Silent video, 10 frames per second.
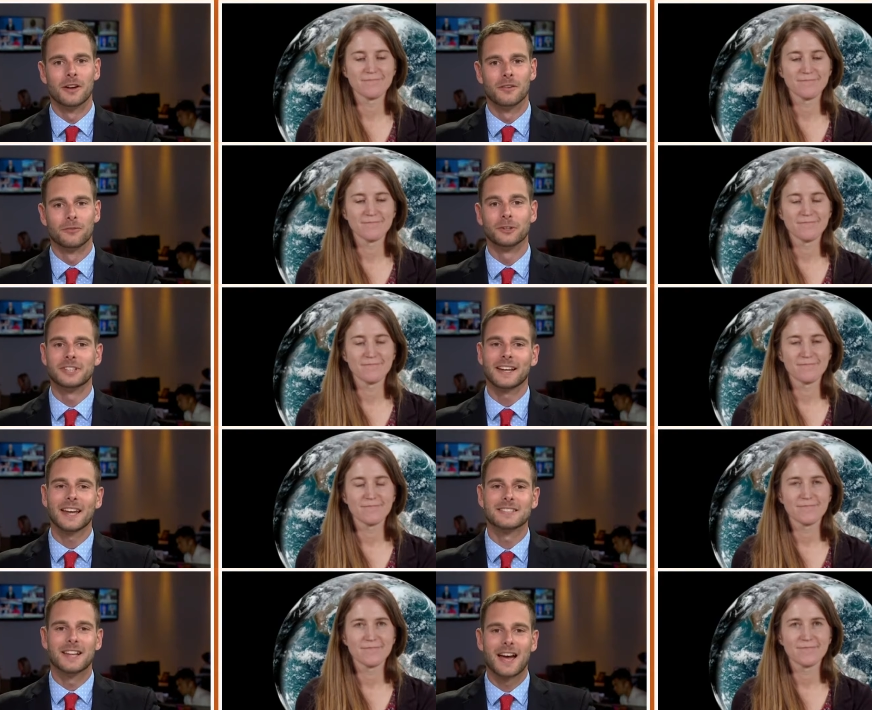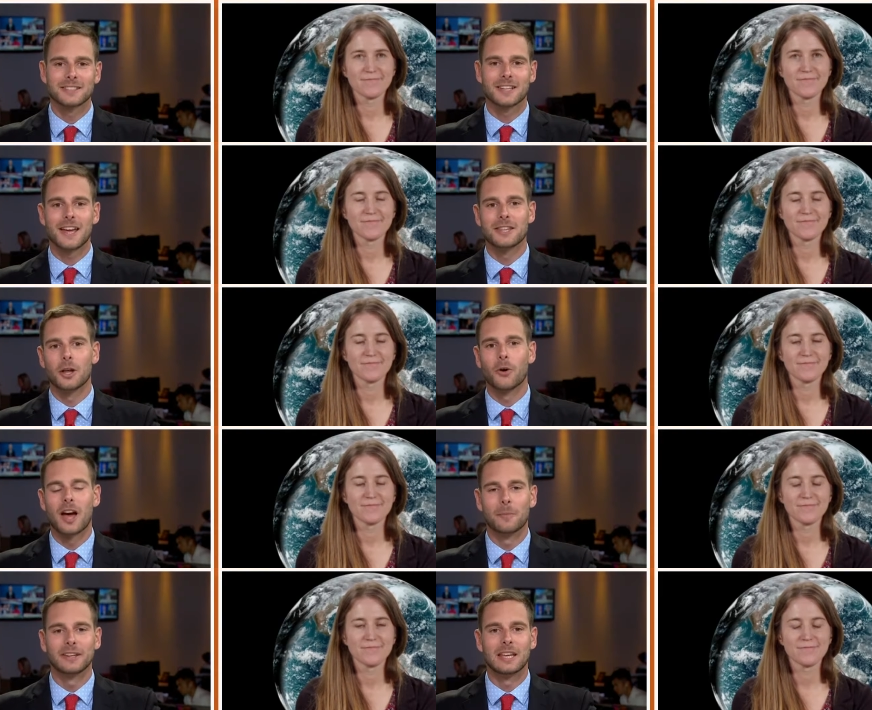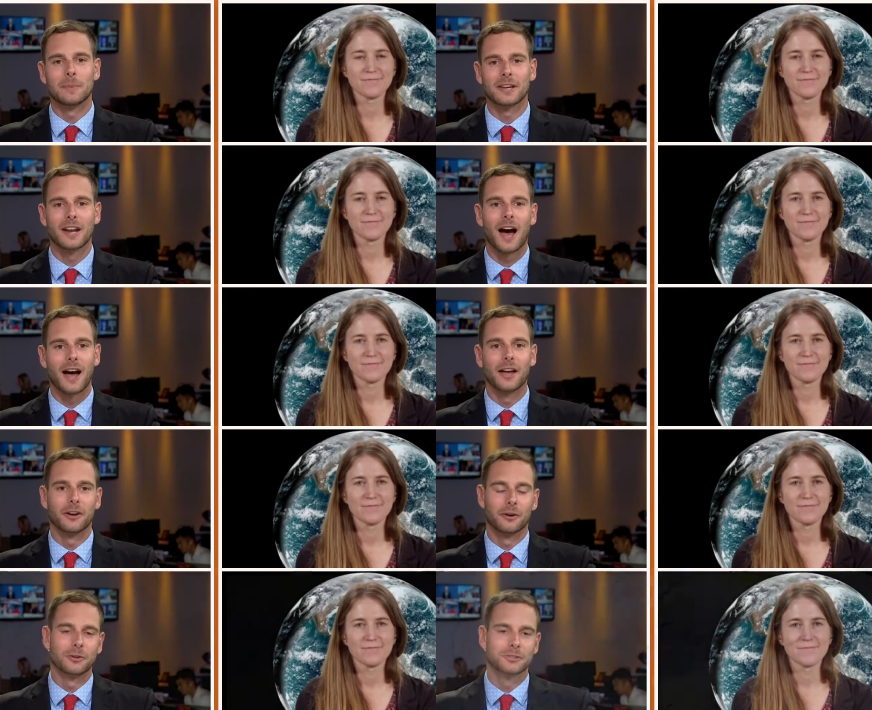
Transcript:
Speaker 1: For decades, NASA and NOAA have been keeping an eye on Earth's